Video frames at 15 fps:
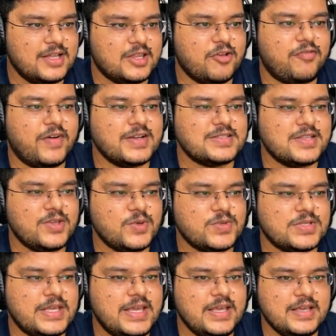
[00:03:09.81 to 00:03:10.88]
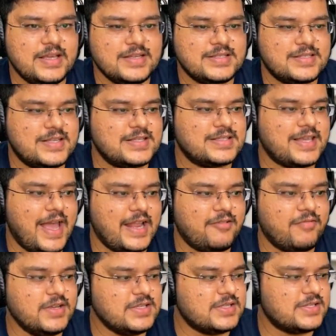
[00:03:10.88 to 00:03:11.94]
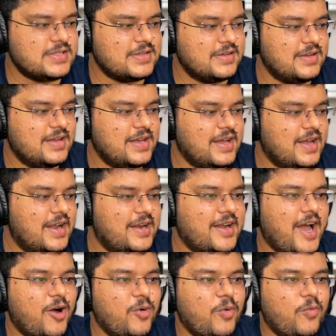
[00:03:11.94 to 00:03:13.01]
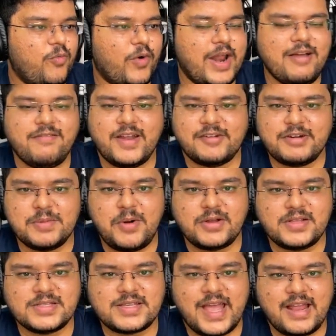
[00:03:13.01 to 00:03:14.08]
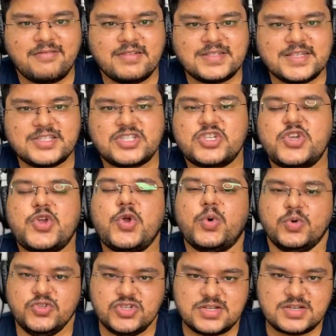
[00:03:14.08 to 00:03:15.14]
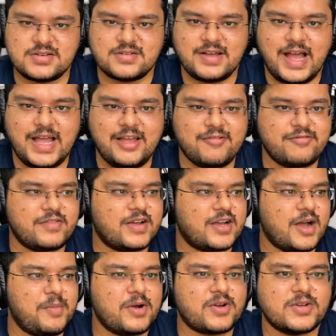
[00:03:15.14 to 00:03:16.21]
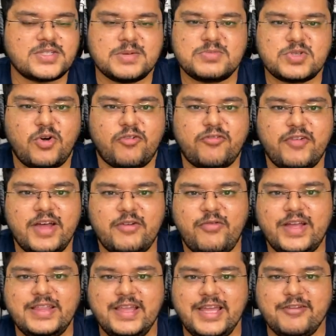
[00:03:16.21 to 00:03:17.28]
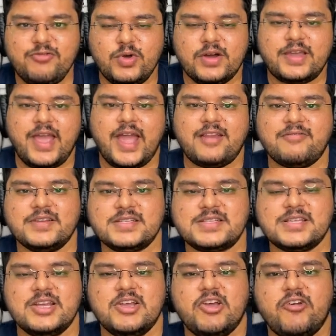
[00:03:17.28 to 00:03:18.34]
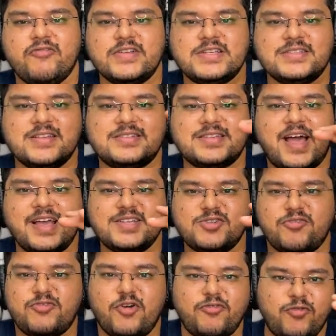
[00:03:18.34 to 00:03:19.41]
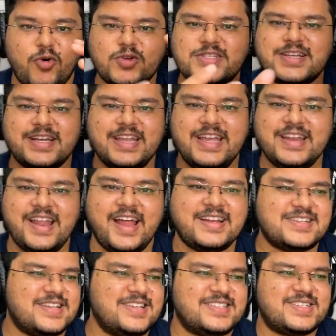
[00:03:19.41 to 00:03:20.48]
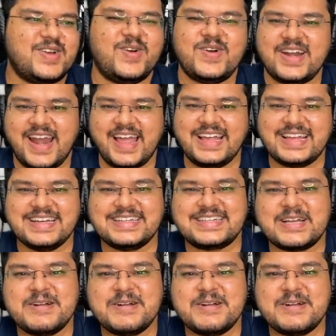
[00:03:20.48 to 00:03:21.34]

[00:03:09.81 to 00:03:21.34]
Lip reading: The first thing you see is this canvas. Now, what I've loved about this canvas, it's huge. I have come across some software where they give you a canvas which is the size of your phone screen. I just don't like it.